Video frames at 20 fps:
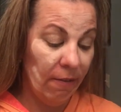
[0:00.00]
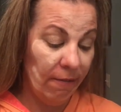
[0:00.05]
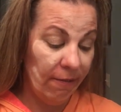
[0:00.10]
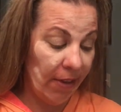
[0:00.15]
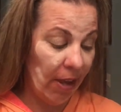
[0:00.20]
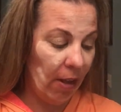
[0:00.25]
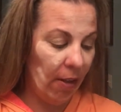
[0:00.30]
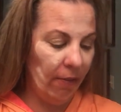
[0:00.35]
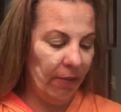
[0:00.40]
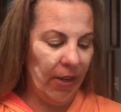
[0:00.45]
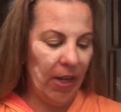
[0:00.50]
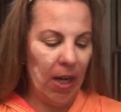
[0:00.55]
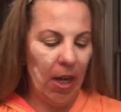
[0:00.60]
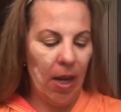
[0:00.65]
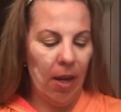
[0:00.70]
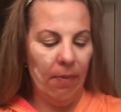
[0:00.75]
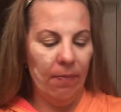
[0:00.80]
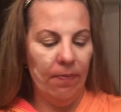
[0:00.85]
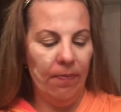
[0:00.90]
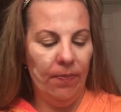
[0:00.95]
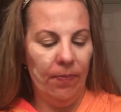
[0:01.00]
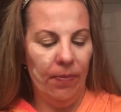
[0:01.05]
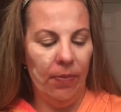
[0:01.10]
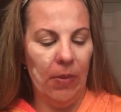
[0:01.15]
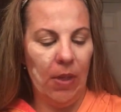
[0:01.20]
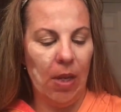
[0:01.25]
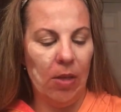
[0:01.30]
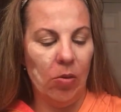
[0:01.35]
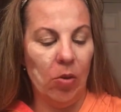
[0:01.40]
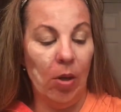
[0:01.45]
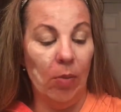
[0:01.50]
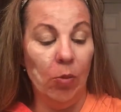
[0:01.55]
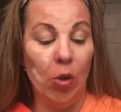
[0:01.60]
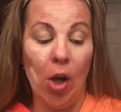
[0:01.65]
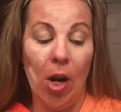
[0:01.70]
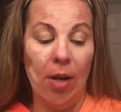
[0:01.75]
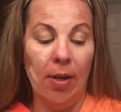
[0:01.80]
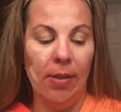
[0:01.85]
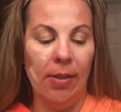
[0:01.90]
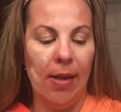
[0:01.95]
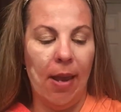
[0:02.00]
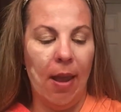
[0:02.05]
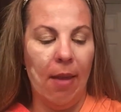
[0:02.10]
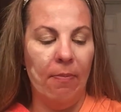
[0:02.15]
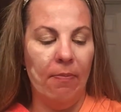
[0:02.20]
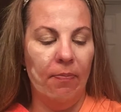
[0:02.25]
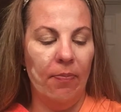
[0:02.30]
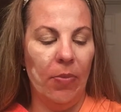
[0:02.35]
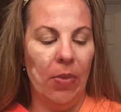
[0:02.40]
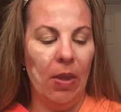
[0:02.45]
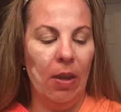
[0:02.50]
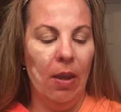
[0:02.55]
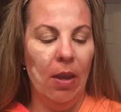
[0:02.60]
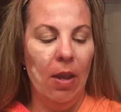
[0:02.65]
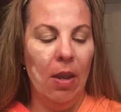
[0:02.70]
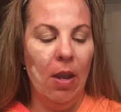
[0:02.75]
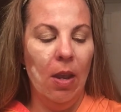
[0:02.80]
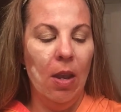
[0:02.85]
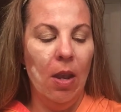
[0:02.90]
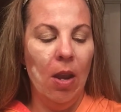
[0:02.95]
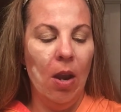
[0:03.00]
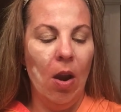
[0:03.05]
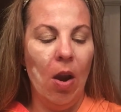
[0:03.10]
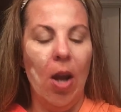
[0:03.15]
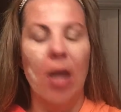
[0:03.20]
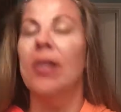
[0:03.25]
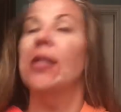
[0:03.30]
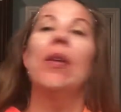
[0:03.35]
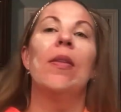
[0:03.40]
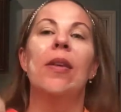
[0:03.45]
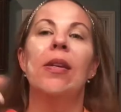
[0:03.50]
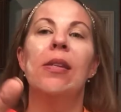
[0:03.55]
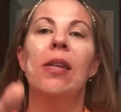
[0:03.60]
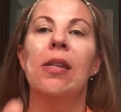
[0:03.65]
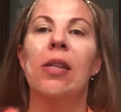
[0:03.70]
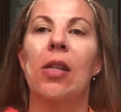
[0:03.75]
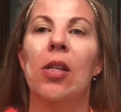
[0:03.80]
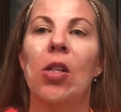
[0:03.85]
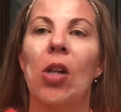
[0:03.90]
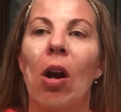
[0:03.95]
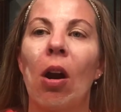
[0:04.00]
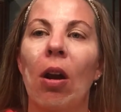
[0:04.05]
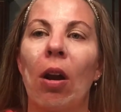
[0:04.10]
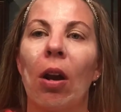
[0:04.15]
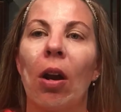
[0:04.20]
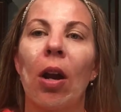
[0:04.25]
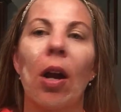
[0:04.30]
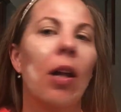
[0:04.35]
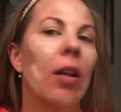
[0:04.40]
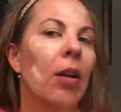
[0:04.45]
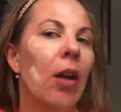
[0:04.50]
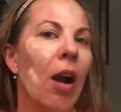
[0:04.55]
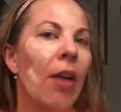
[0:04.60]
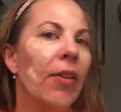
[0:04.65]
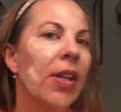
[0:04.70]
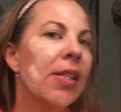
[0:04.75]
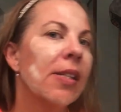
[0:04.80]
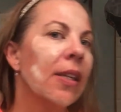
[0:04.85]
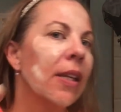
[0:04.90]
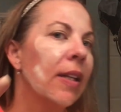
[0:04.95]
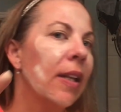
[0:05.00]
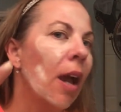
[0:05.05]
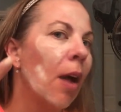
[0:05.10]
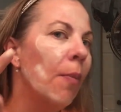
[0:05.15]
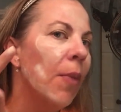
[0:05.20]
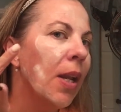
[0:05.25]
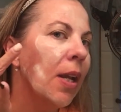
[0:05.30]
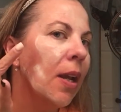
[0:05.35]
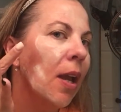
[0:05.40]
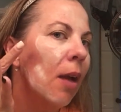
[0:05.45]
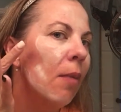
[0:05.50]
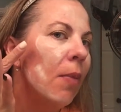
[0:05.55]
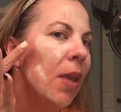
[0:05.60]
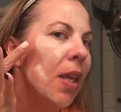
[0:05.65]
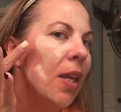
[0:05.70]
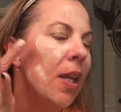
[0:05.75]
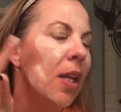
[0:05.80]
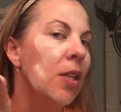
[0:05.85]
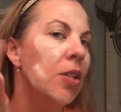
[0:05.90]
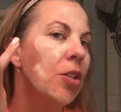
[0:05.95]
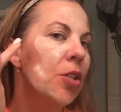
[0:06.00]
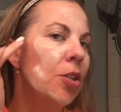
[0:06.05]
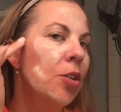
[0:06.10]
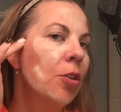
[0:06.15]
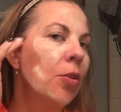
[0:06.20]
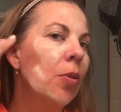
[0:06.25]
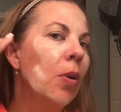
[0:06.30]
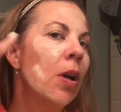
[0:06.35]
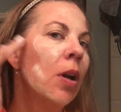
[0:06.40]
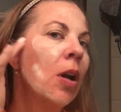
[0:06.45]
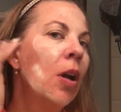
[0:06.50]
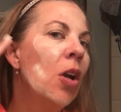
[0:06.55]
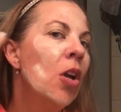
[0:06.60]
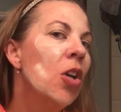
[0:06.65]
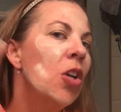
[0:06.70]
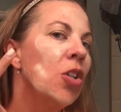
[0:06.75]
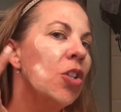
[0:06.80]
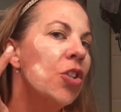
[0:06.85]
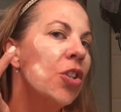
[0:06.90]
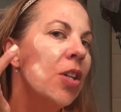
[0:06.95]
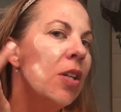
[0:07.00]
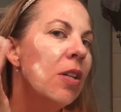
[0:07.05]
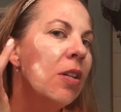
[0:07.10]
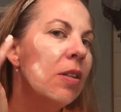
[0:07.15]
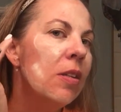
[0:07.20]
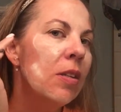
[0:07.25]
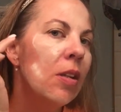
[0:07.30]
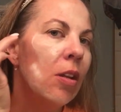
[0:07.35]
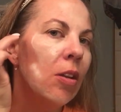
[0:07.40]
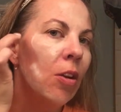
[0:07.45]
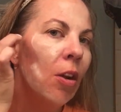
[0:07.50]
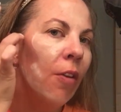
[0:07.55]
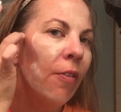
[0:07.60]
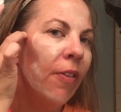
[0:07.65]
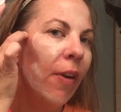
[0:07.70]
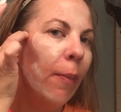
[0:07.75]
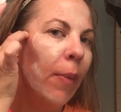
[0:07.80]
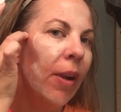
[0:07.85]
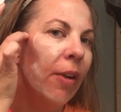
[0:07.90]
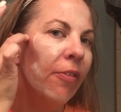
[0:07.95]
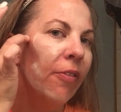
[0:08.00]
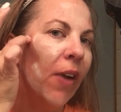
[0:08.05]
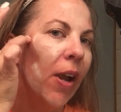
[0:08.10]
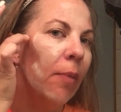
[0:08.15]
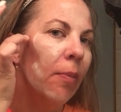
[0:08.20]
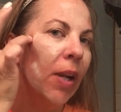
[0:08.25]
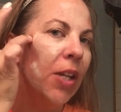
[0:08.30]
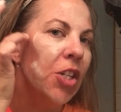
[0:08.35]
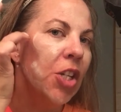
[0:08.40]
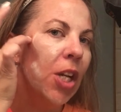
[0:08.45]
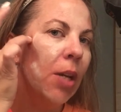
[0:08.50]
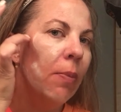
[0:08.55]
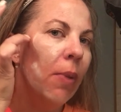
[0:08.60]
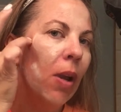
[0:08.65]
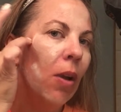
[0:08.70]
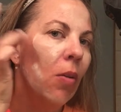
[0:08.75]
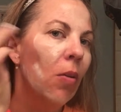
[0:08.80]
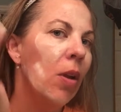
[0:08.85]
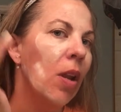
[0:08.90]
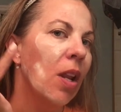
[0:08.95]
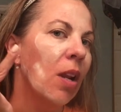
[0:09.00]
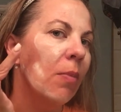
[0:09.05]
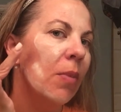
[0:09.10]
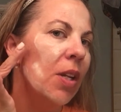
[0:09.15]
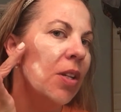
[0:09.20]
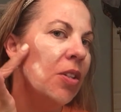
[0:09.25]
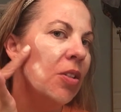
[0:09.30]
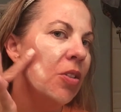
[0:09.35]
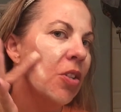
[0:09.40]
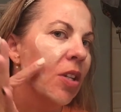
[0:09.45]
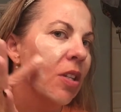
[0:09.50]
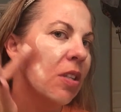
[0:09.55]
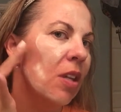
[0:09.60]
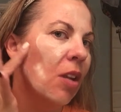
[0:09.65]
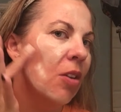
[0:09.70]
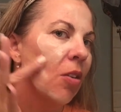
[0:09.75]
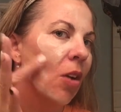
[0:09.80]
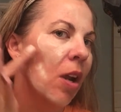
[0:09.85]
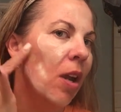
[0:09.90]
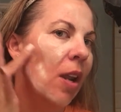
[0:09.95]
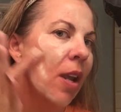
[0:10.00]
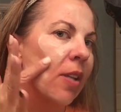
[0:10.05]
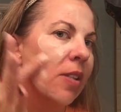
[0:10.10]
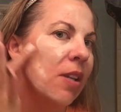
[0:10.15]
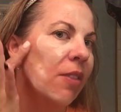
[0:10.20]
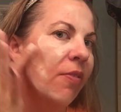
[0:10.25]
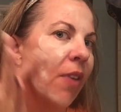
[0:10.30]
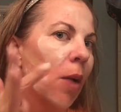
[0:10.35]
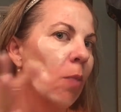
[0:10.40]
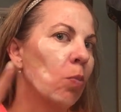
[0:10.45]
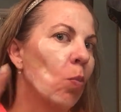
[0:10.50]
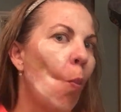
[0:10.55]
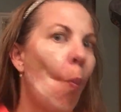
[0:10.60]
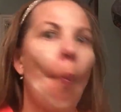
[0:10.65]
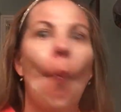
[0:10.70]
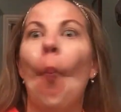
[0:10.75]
velvety. That's what I'm trying to say. All right, so this is a darker color, obviously. Now I'm going to come in and do just under, if I'm going to find my cheekbone, and I'm going to do just under it, as if I'm